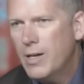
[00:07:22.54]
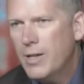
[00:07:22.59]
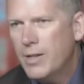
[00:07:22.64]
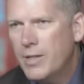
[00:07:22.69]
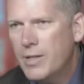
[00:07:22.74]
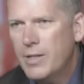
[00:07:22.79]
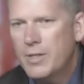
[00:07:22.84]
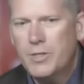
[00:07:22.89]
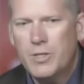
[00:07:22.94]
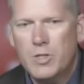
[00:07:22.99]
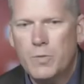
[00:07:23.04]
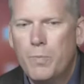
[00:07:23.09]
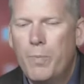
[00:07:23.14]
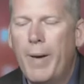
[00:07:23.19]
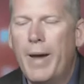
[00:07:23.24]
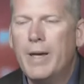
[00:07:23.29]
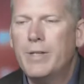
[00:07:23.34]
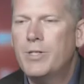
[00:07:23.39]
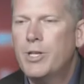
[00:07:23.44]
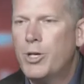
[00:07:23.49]
This is
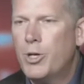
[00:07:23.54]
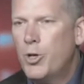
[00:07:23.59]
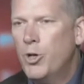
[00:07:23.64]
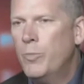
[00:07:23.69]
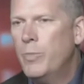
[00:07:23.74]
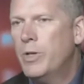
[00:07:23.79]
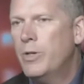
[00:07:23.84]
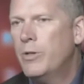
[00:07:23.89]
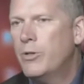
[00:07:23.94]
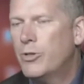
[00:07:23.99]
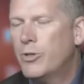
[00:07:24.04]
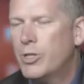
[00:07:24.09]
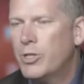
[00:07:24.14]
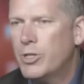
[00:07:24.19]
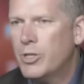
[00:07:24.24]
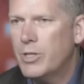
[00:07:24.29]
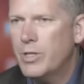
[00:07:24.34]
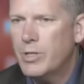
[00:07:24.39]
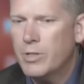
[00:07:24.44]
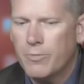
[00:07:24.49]
basic human
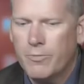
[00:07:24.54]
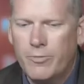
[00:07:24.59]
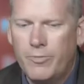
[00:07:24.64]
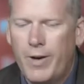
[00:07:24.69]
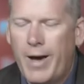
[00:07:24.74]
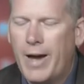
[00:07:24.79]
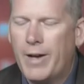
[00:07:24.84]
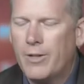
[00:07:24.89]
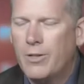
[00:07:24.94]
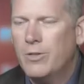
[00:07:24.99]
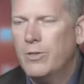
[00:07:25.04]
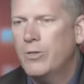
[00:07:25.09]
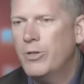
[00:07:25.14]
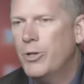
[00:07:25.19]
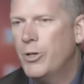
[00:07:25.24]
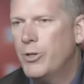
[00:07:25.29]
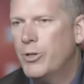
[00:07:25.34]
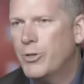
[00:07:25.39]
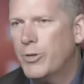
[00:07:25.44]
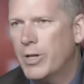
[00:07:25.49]
nutrition. These are vital
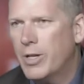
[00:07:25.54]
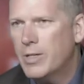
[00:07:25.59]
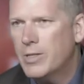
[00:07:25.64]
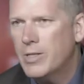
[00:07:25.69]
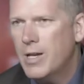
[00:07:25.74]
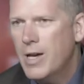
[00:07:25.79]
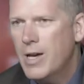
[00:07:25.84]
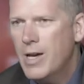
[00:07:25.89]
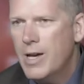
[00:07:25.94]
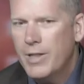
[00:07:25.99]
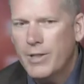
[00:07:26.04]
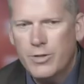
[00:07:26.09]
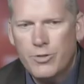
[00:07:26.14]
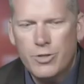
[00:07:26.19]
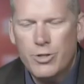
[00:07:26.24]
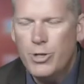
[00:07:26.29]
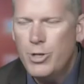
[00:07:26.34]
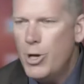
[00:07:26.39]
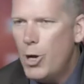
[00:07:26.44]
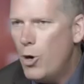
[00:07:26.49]
nutrients.
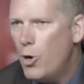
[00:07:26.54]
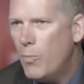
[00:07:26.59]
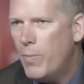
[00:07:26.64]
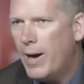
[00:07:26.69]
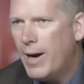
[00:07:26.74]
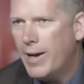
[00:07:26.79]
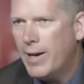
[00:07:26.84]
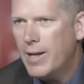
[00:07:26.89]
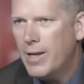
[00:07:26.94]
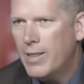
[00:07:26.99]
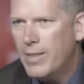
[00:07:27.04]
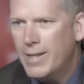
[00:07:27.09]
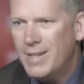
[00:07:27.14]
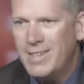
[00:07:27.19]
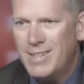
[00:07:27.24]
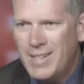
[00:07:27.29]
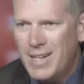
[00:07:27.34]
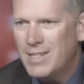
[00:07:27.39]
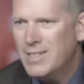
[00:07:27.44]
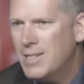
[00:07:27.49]
There's nobody
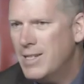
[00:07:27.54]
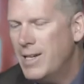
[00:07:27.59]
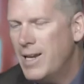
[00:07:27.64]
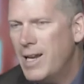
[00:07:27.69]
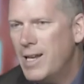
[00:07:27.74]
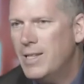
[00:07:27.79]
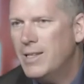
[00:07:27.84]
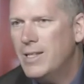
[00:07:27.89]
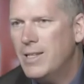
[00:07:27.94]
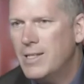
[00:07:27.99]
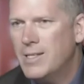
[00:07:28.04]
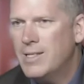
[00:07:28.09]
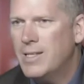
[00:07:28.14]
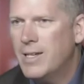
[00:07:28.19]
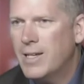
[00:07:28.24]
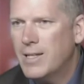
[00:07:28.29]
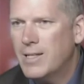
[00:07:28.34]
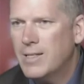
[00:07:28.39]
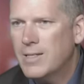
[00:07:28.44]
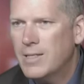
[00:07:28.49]
that doesn't need these
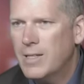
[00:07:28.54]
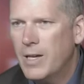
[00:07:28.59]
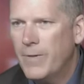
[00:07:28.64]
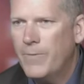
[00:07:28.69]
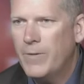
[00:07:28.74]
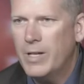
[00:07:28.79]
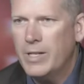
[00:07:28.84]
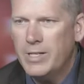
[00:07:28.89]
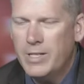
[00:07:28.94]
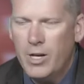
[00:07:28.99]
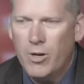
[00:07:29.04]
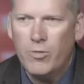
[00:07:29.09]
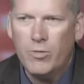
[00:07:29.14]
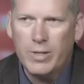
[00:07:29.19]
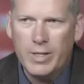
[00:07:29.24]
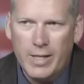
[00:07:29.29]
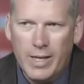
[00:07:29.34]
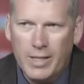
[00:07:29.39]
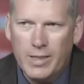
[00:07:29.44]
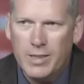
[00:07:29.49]
things. If you
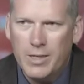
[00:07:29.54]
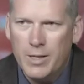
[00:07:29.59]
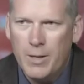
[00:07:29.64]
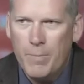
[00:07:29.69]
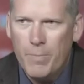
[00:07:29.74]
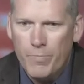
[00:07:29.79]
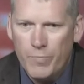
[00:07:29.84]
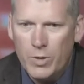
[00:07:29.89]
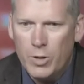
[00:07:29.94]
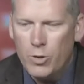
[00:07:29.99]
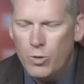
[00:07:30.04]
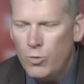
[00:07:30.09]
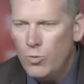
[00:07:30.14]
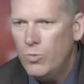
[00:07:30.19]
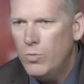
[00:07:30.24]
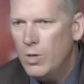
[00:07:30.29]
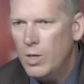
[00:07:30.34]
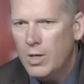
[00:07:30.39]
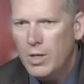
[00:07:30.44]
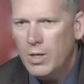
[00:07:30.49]
don't get them,
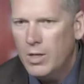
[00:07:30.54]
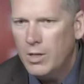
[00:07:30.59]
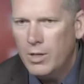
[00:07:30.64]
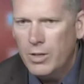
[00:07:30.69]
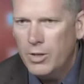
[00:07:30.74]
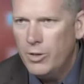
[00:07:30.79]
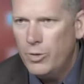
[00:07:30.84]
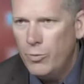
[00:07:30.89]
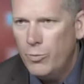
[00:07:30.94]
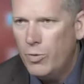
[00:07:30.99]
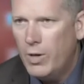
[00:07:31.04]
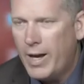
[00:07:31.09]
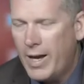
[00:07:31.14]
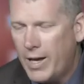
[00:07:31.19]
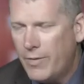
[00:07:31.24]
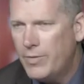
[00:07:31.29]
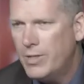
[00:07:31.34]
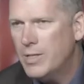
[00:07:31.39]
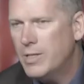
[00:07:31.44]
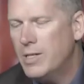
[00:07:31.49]
you will
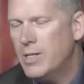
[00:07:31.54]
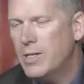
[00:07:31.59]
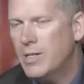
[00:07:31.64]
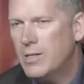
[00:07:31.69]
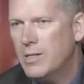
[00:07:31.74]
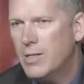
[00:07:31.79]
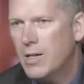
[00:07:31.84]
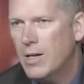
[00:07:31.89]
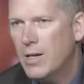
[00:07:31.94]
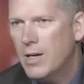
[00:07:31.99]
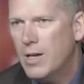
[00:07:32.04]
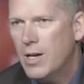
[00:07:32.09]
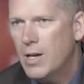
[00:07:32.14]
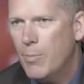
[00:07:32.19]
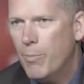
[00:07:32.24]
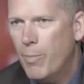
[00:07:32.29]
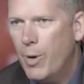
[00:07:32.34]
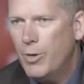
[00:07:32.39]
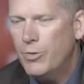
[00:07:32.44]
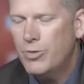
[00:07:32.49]
have disease.
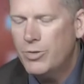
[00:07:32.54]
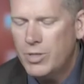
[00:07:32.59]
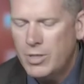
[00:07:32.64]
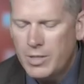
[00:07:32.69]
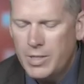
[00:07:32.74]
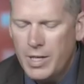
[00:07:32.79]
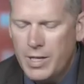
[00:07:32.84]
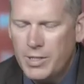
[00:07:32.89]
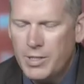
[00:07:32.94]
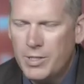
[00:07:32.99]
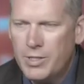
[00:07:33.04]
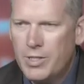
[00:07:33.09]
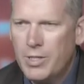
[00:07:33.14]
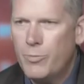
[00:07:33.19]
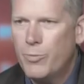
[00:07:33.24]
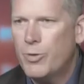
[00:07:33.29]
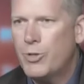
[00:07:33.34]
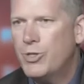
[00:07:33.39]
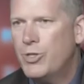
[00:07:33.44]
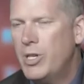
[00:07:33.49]
Most diseases
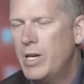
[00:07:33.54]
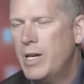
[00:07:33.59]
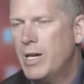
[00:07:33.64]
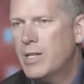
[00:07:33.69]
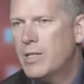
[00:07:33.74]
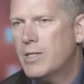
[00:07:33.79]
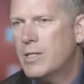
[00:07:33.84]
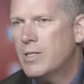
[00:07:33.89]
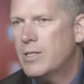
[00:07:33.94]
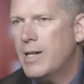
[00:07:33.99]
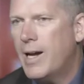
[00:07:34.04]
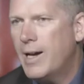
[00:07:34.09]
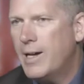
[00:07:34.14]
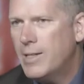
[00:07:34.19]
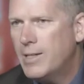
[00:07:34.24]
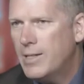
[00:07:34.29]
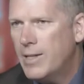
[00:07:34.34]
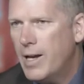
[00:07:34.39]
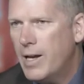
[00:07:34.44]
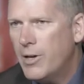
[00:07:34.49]
that we're seeing in
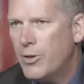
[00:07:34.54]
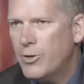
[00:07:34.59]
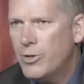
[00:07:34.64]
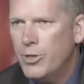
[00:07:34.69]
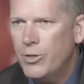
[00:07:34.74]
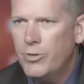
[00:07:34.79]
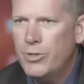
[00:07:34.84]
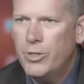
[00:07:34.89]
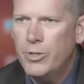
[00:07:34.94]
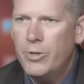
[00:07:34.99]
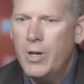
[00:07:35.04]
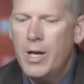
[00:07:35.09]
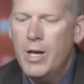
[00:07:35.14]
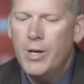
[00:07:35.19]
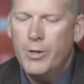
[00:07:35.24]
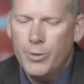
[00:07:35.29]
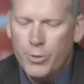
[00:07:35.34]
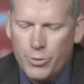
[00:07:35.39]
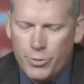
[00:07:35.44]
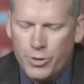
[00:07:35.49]
society today are due to
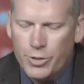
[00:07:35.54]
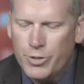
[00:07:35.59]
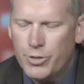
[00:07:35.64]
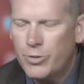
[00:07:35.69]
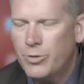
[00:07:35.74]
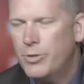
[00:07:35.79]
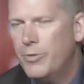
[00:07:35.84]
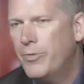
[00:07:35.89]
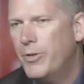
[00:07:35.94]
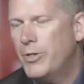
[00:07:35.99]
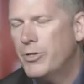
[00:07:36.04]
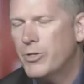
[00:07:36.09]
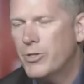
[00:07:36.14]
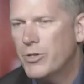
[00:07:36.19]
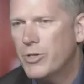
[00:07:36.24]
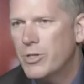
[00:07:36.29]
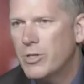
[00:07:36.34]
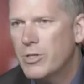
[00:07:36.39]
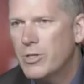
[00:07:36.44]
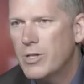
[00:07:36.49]
nutritional
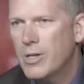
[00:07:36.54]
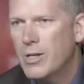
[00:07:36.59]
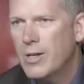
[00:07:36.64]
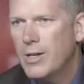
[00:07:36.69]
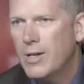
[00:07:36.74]
deficiencies.